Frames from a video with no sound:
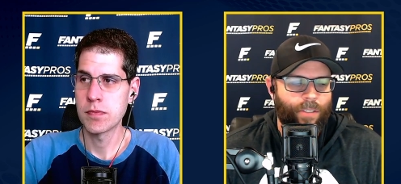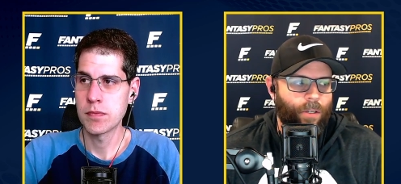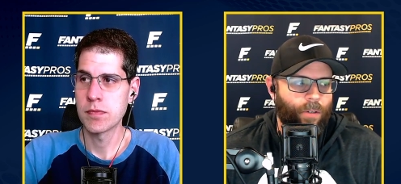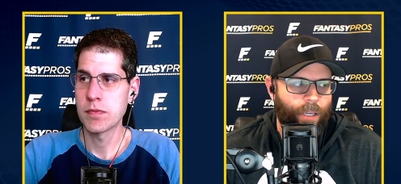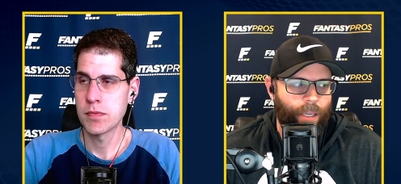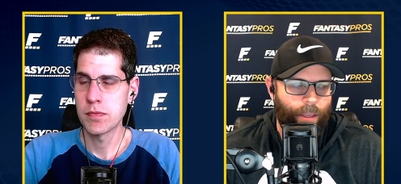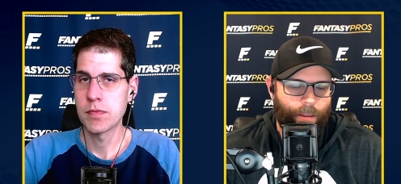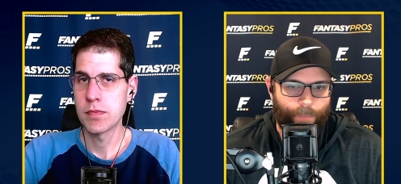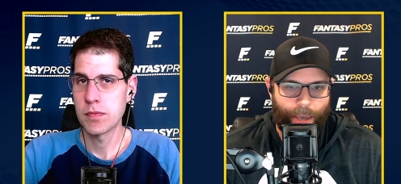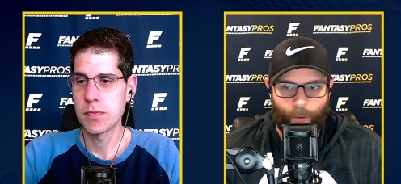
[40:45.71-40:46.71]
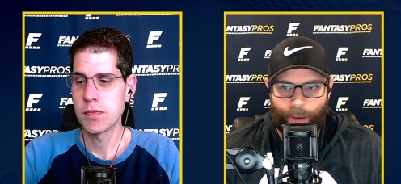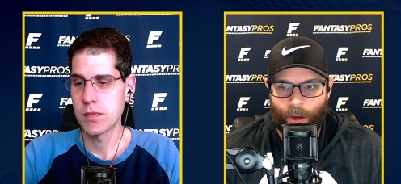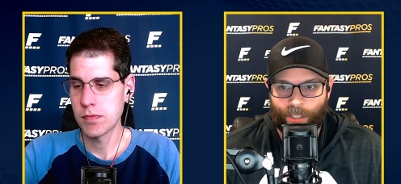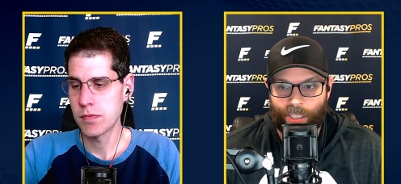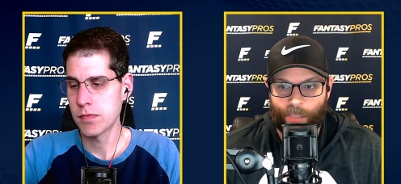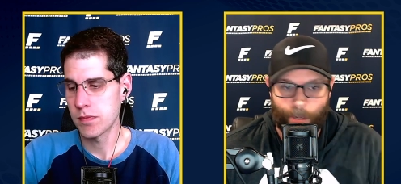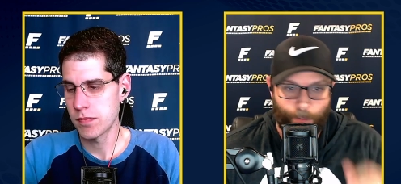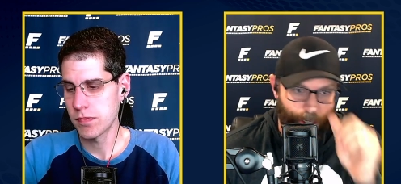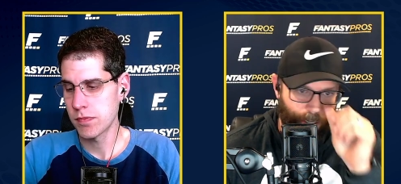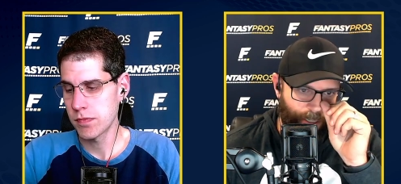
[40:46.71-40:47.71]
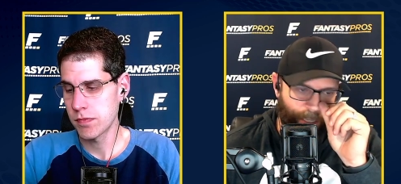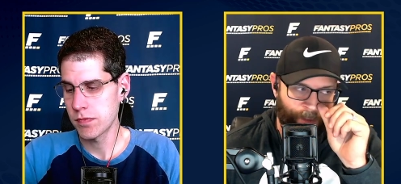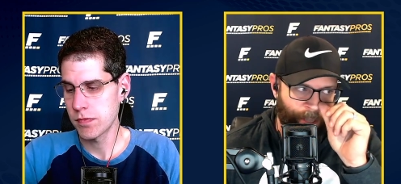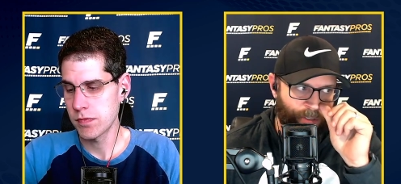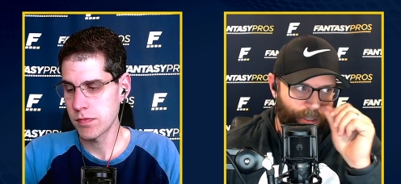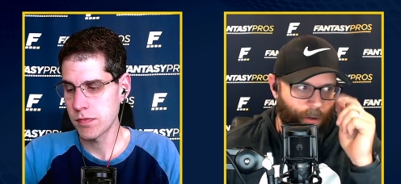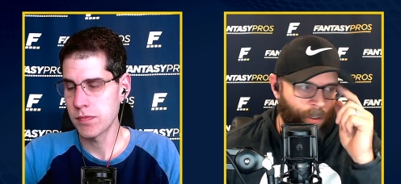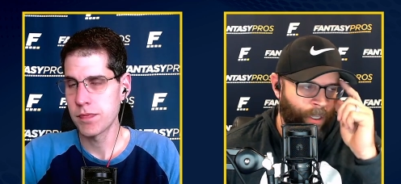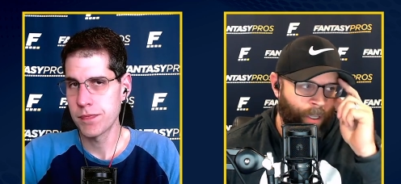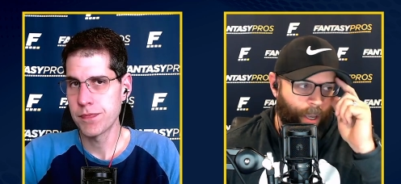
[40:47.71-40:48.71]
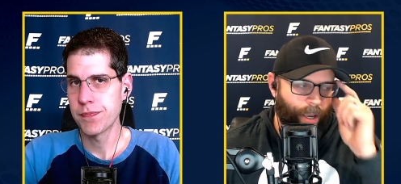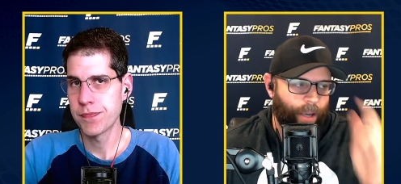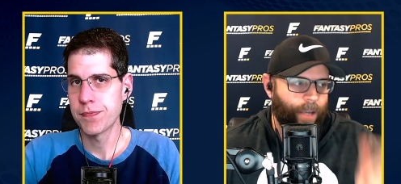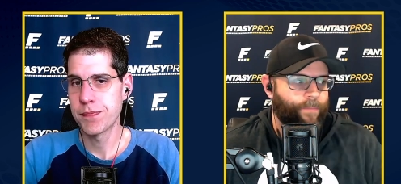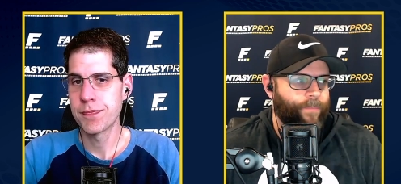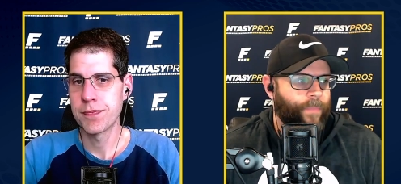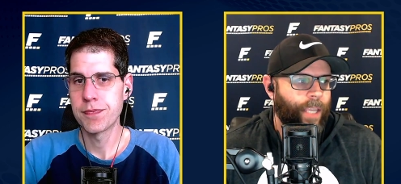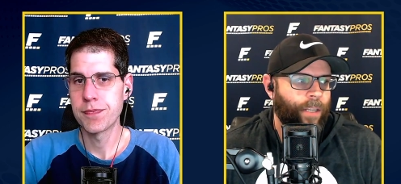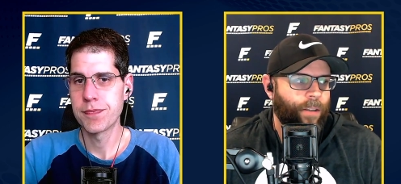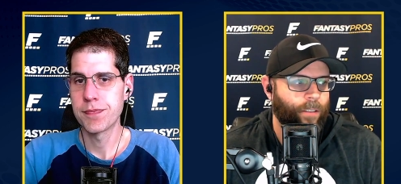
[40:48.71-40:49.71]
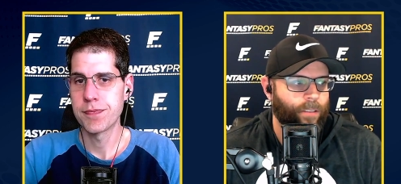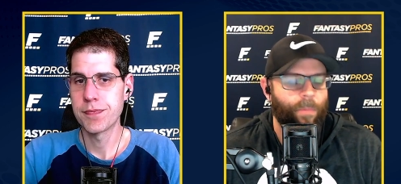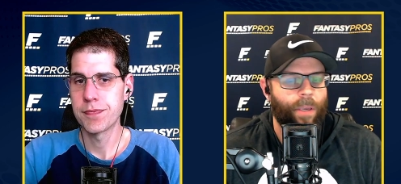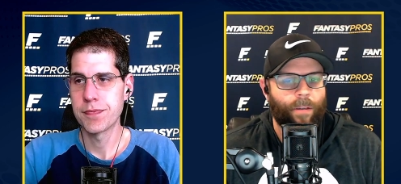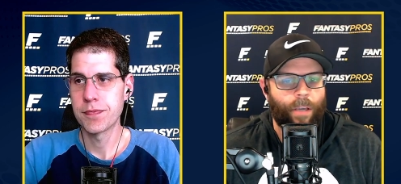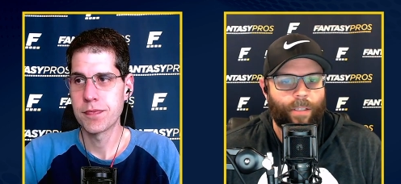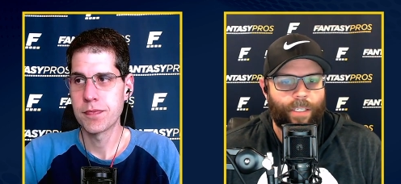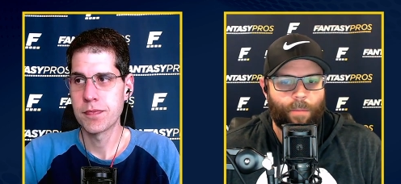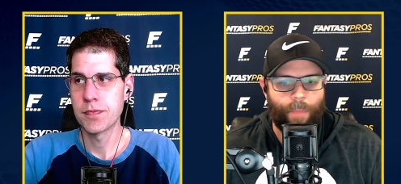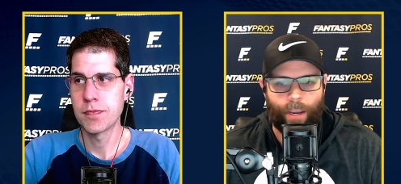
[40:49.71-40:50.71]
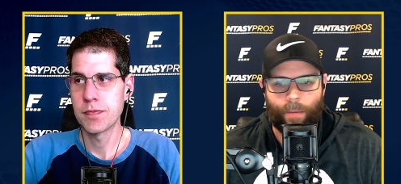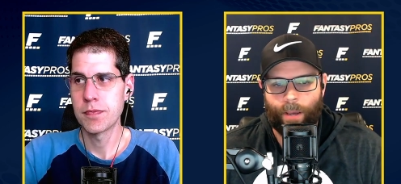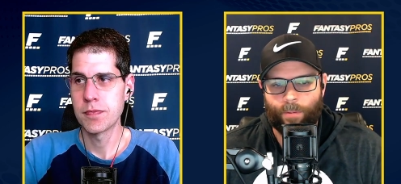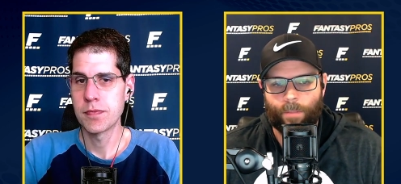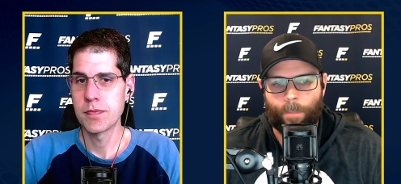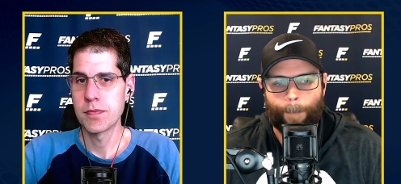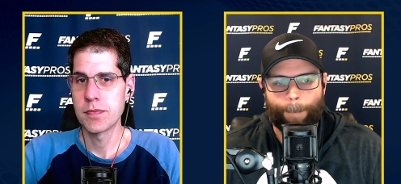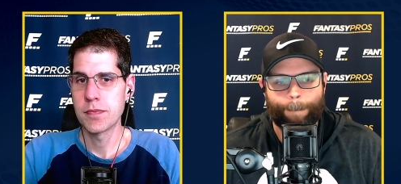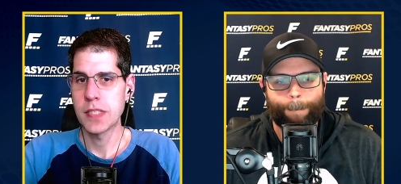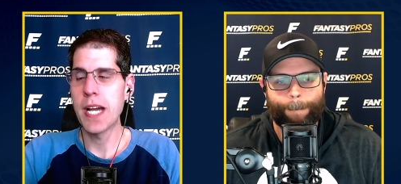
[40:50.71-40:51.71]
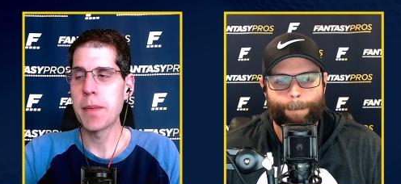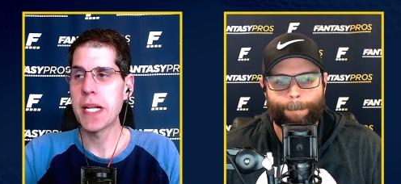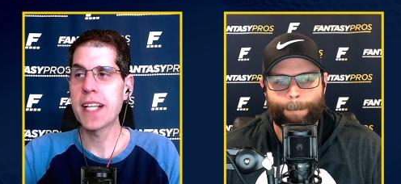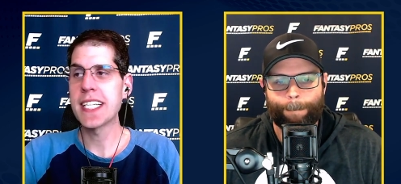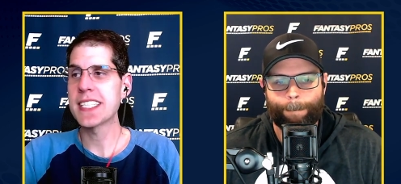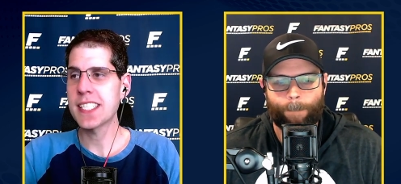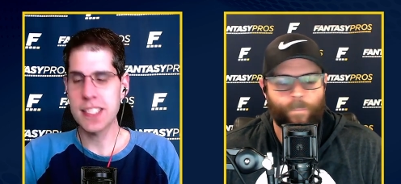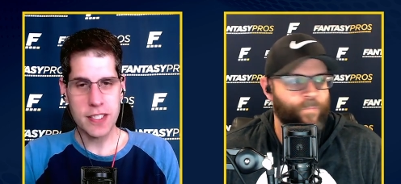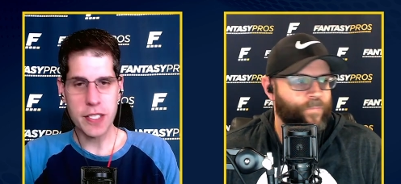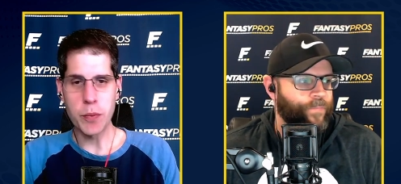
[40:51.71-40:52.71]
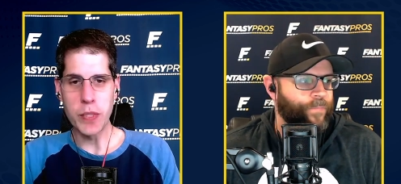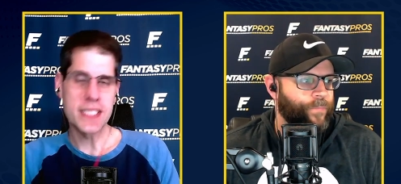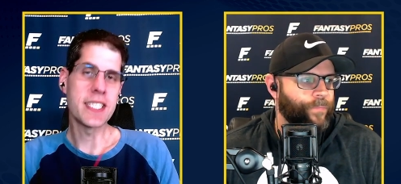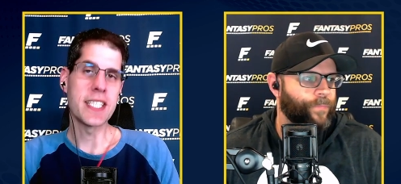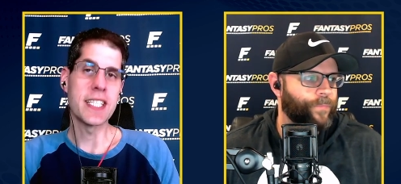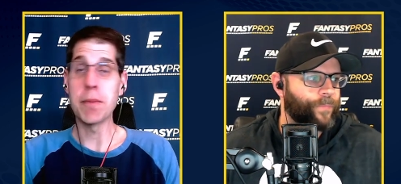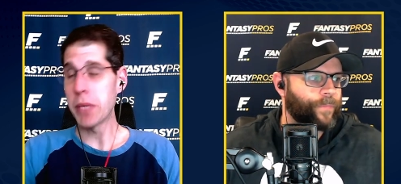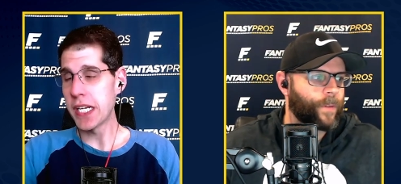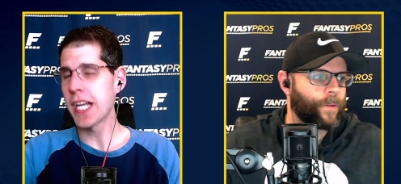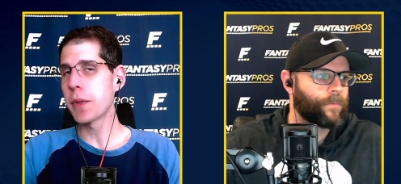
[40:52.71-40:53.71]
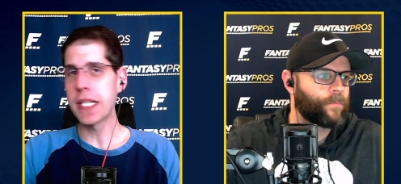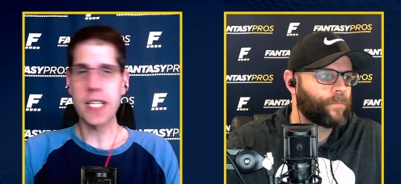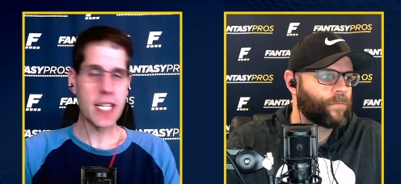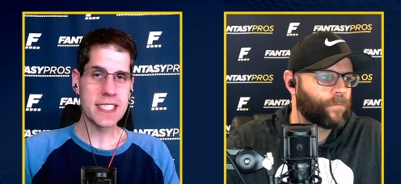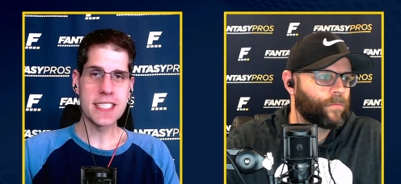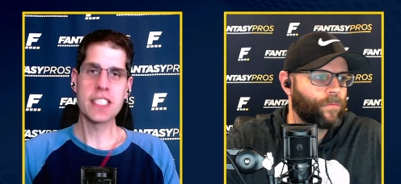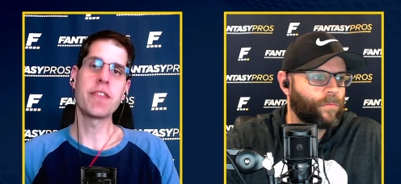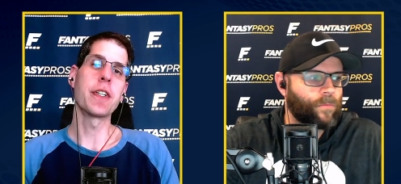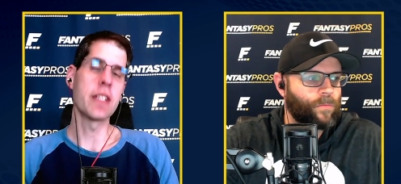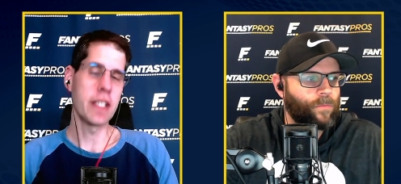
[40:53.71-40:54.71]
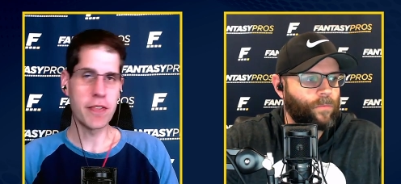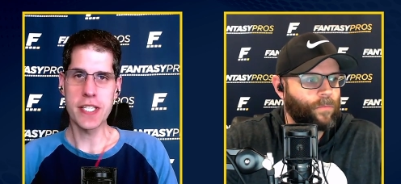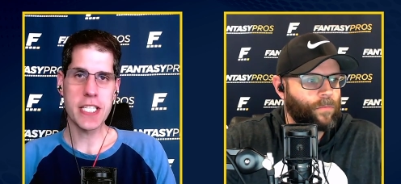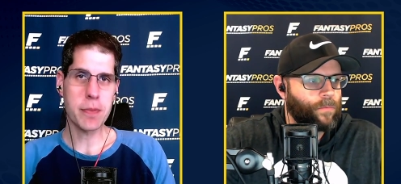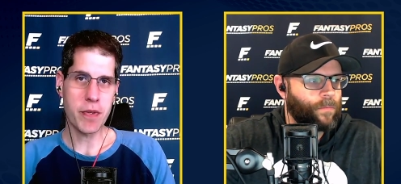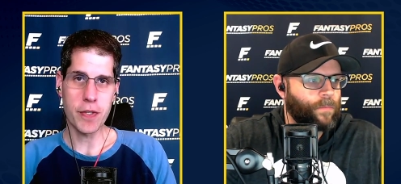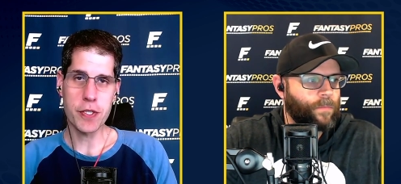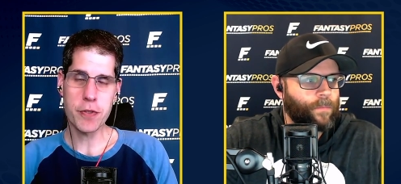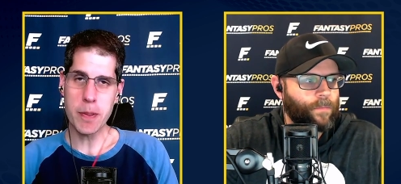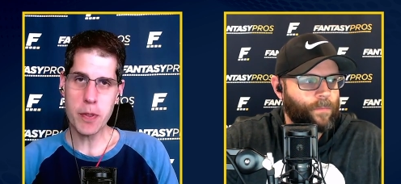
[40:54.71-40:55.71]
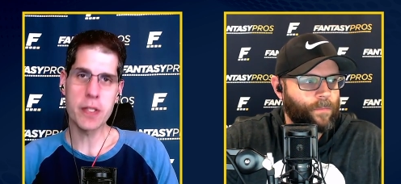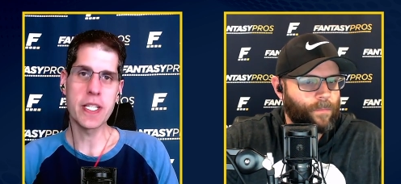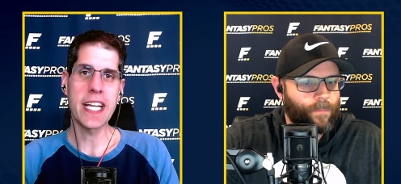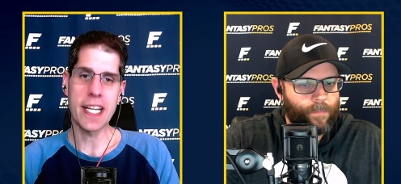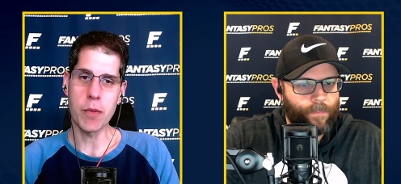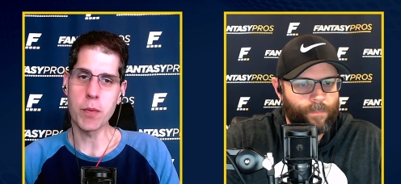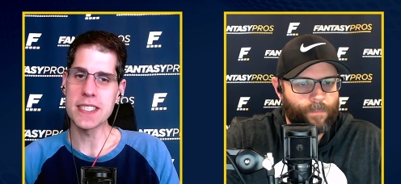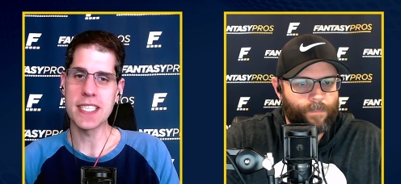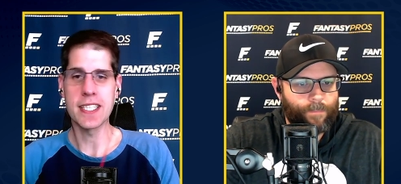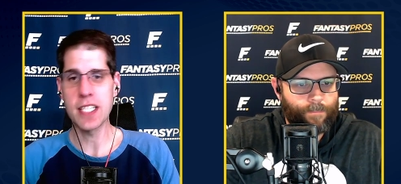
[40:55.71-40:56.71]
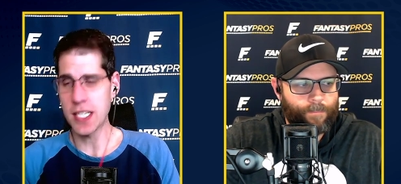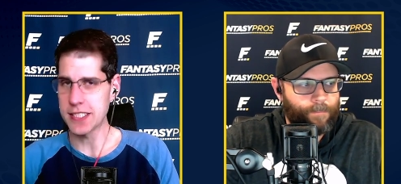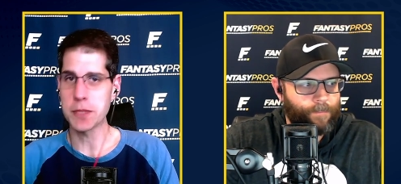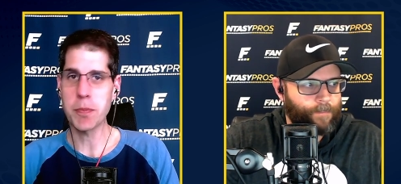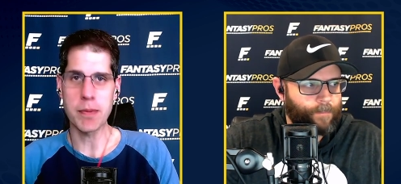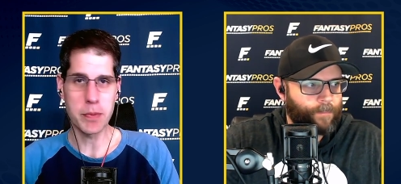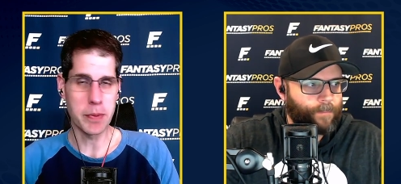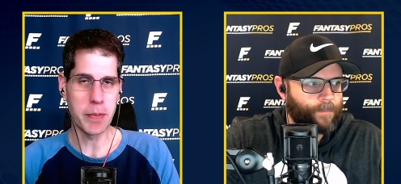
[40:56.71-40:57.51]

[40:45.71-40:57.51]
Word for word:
Speaker 1: So, it, by the way, Washington's been a pretty good defense. So um, Andy Dalton could be a, a decent backup option.
Speaker 2: Yeah, I mean, I think it's clearly Winston, and but I agree, Cousins. If you're if you're desperate for a streamer and you can't get Winston, Cousins probably